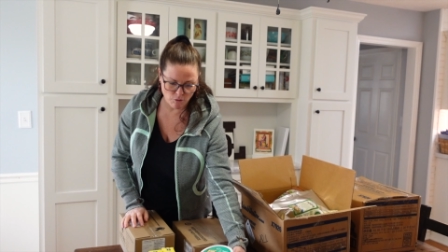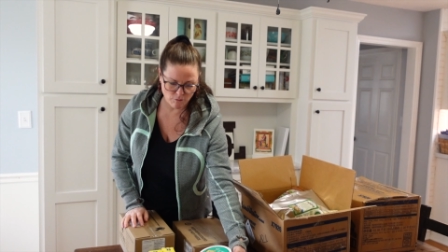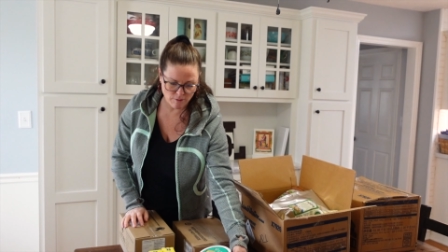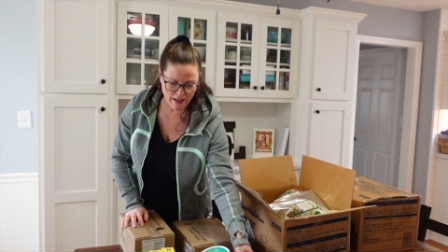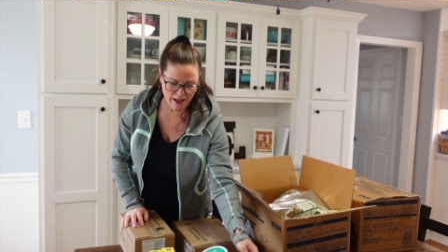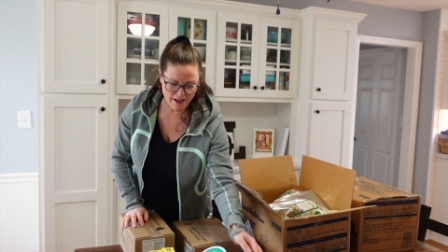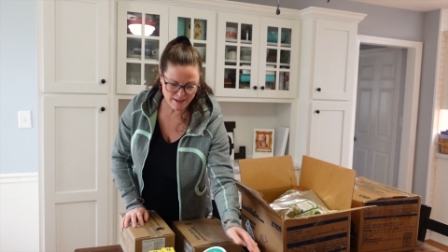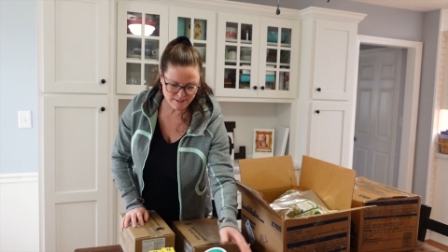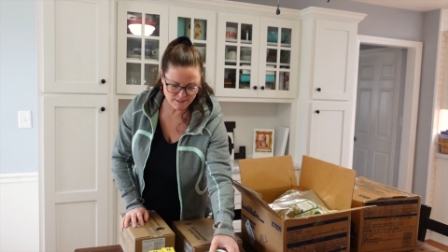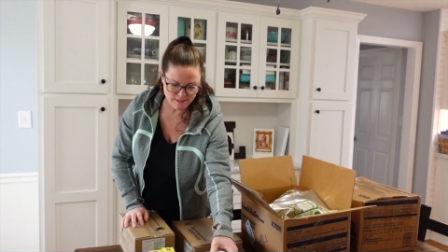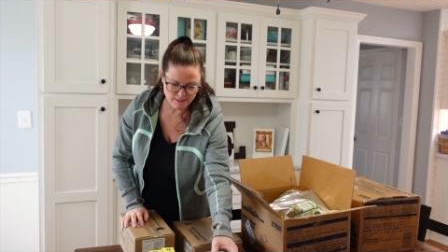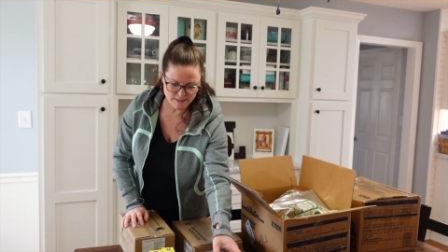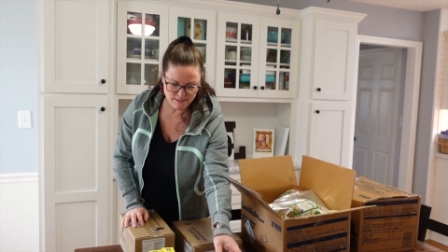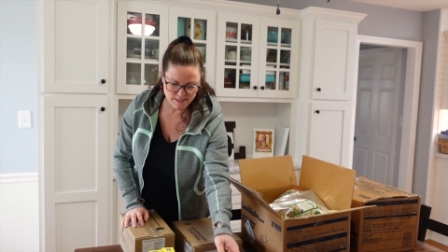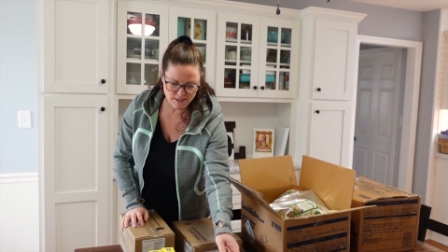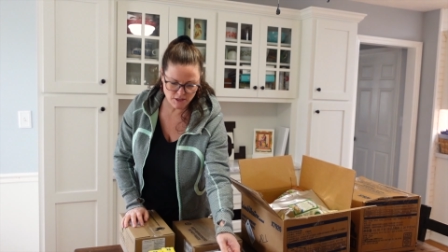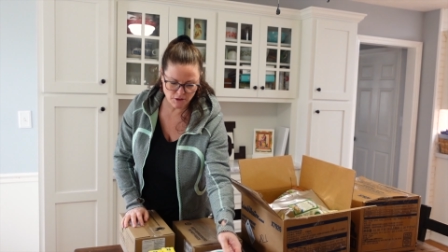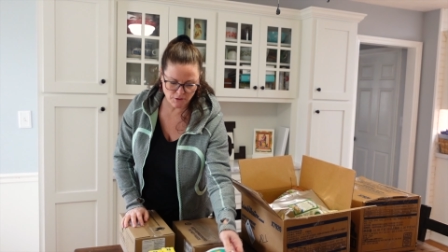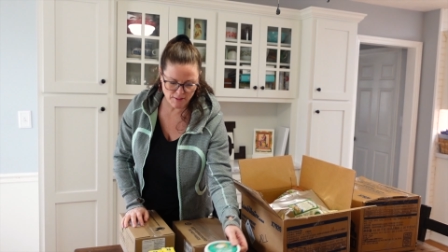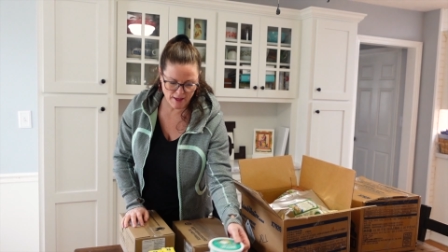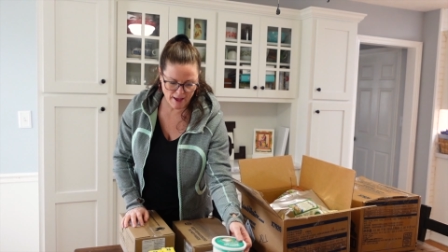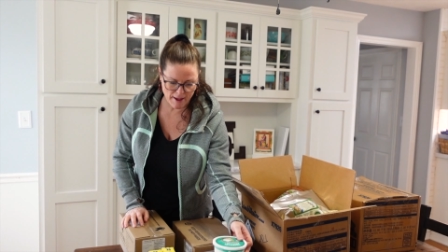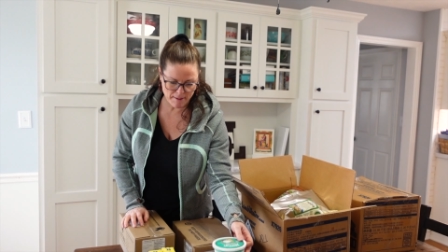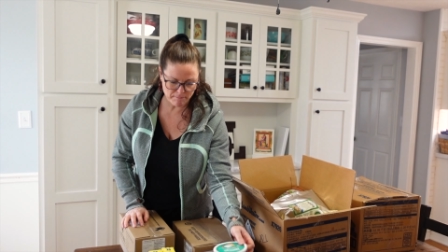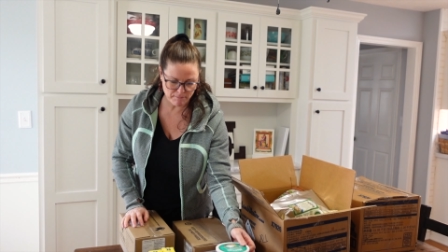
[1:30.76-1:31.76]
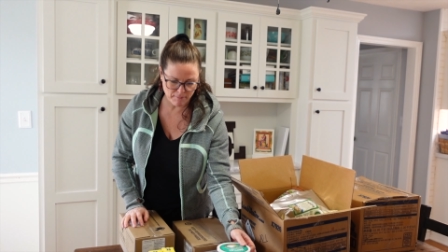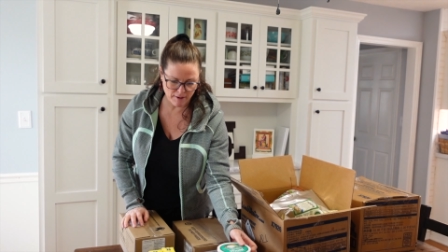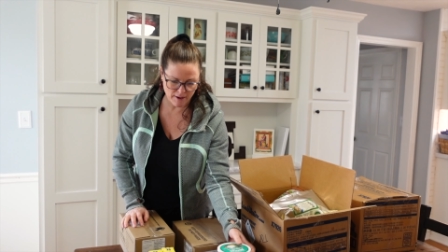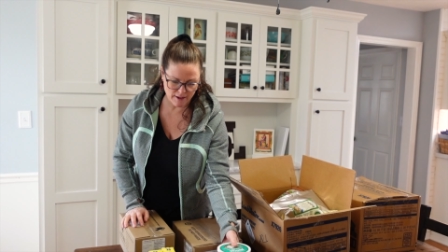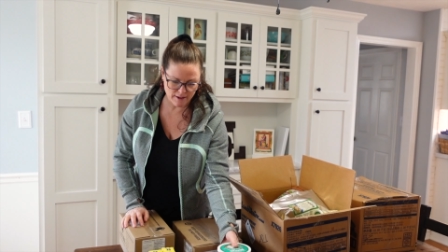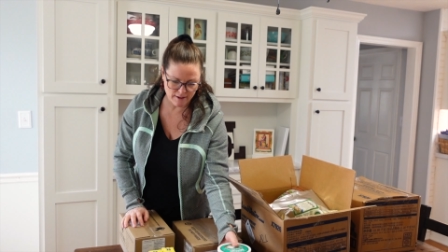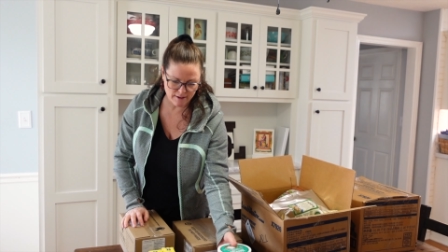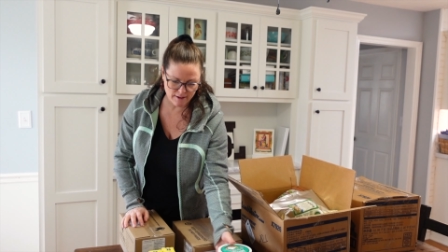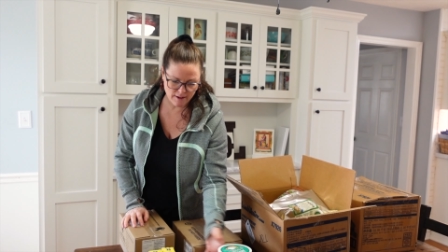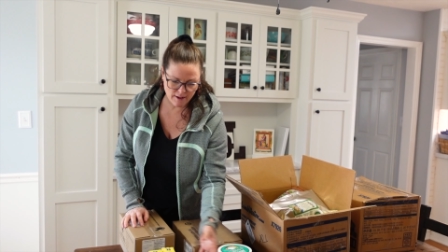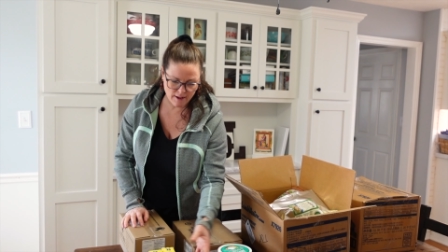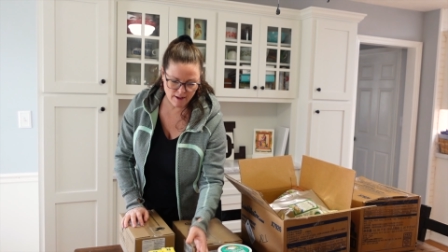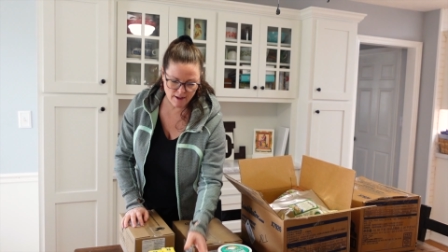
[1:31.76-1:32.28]
won't last until then, but
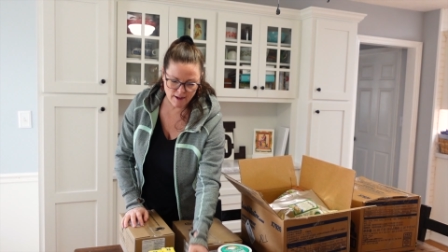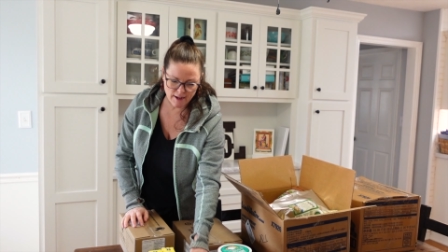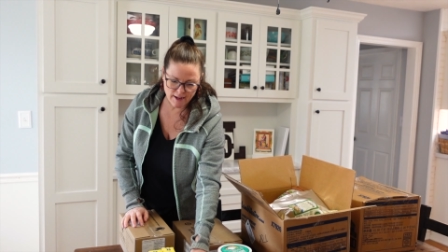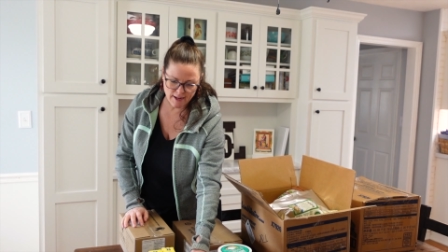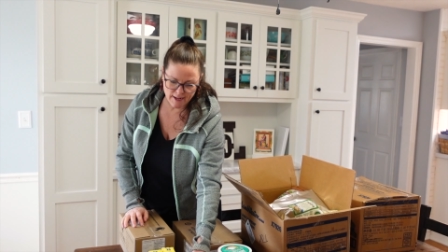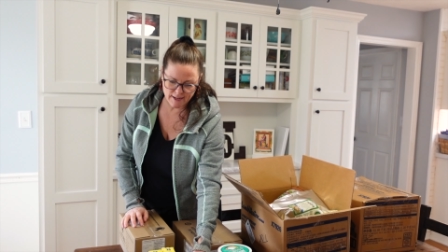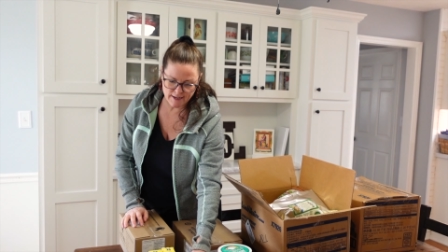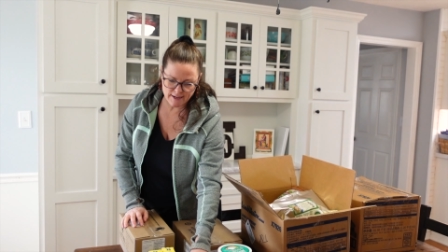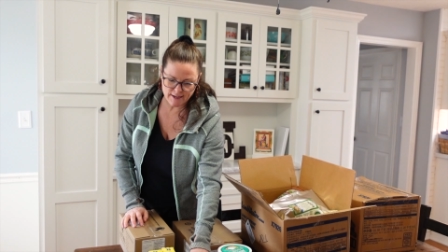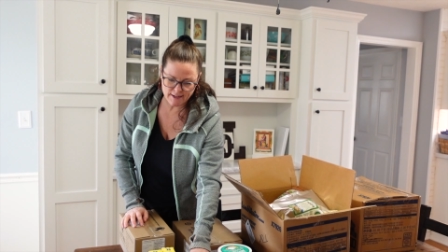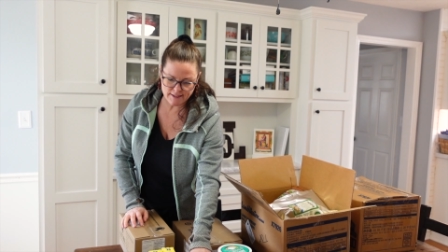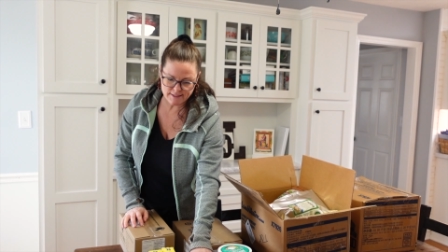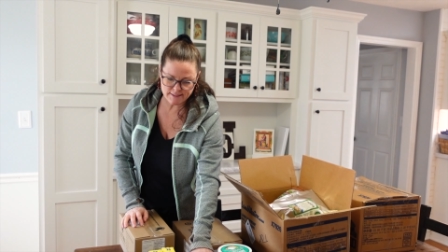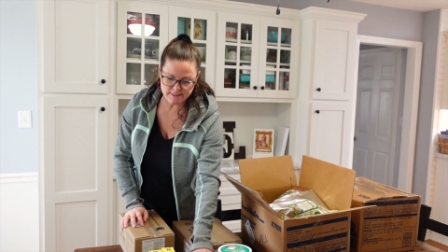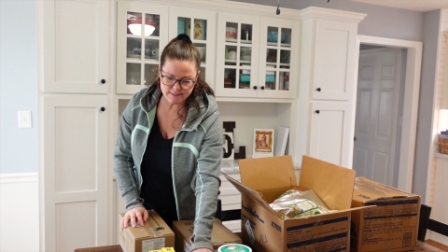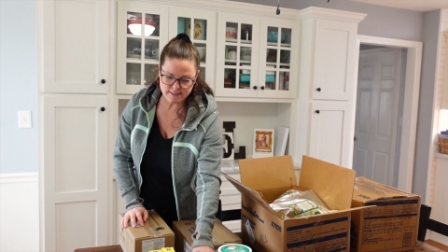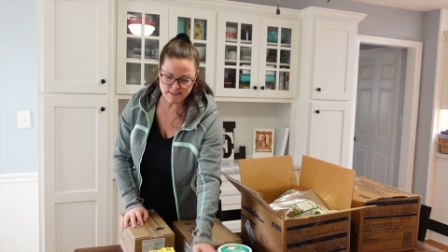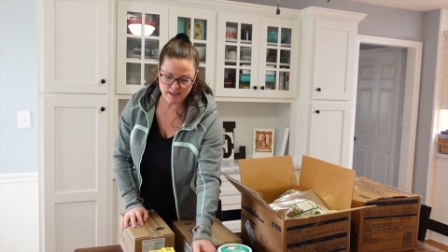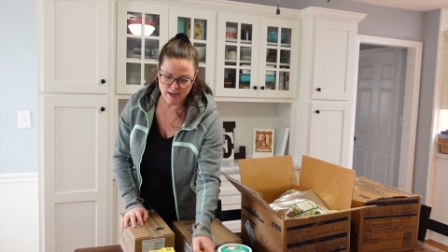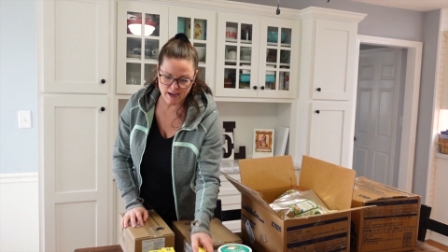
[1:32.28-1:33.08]
it is,